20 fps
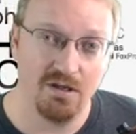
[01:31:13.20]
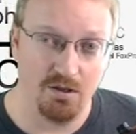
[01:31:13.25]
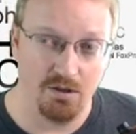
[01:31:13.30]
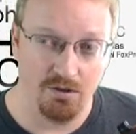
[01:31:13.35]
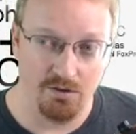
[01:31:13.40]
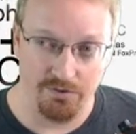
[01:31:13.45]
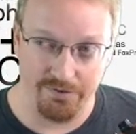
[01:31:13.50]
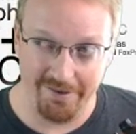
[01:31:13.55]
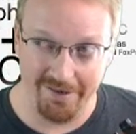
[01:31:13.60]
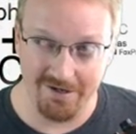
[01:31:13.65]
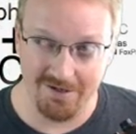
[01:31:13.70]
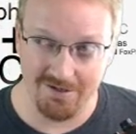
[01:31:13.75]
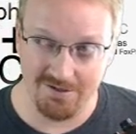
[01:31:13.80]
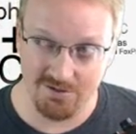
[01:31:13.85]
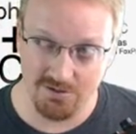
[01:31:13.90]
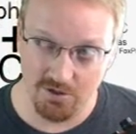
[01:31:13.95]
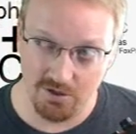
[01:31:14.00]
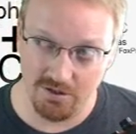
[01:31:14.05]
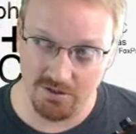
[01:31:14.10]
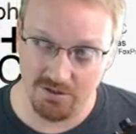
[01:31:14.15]
Then it
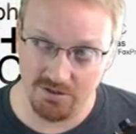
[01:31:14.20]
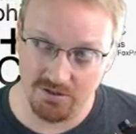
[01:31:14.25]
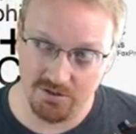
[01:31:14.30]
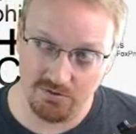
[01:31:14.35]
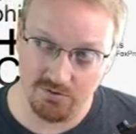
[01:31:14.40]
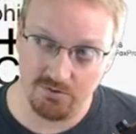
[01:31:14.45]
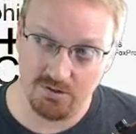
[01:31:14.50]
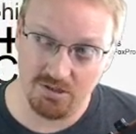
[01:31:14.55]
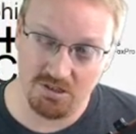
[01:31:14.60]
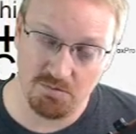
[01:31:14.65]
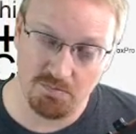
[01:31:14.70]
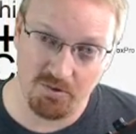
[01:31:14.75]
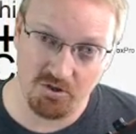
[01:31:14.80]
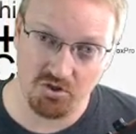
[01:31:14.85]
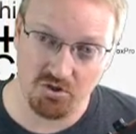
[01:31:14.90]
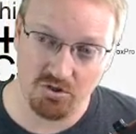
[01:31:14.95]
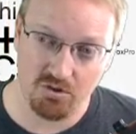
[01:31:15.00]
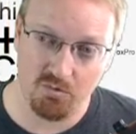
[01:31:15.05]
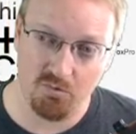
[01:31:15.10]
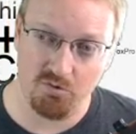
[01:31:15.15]
started to,
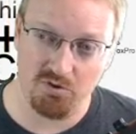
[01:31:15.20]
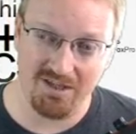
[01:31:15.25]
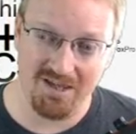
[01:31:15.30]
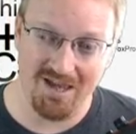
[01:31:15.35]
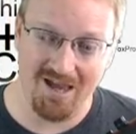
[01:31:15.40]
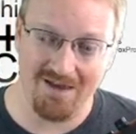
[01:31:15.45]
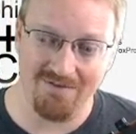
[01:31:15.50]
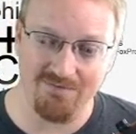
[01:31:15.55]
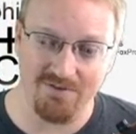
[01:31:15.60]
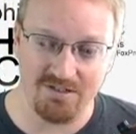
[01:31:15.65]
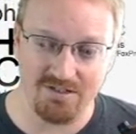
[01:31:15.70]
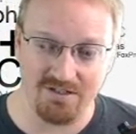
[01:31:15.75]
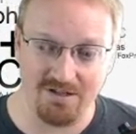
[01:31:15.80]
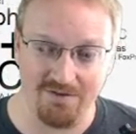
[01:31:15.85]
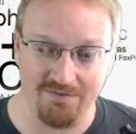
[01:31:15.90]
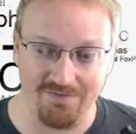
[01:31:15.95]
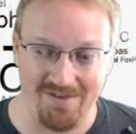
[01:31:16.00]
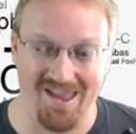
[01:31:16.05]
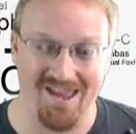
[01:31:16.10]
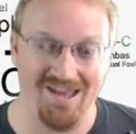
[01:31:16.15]
especially with the advent
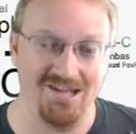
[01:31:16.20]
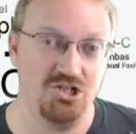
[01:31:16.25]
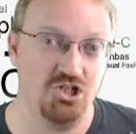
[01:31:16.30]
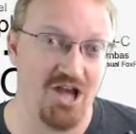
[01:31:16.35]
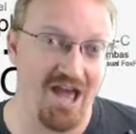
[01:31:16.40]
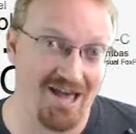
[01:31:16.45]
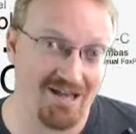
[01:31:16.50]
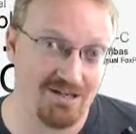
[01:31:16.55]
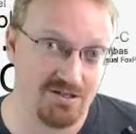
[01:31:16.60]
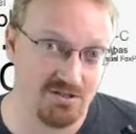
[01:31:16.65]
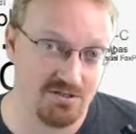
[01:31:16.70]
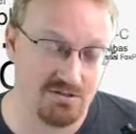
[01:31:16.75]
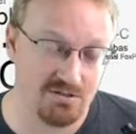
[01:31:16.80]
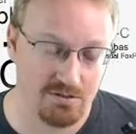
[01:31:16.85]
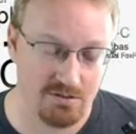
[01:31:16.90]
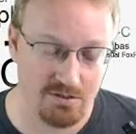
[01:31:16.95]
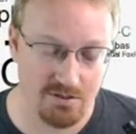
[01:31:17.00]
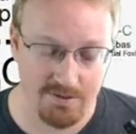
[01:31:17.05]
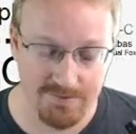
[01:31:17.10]
of Ajax.